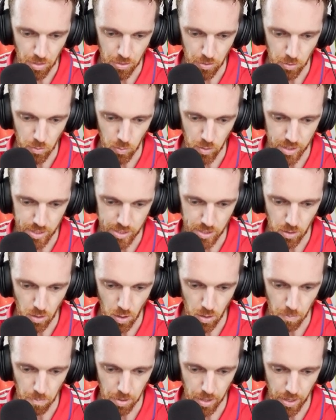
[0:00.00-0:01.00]
third one is
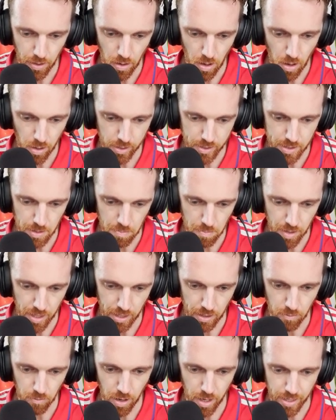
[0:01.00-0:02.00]
along Plau Hoxet
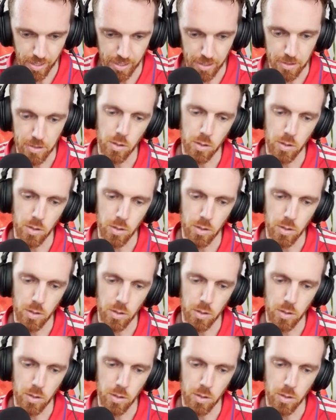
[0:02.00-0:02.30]
Mate right here.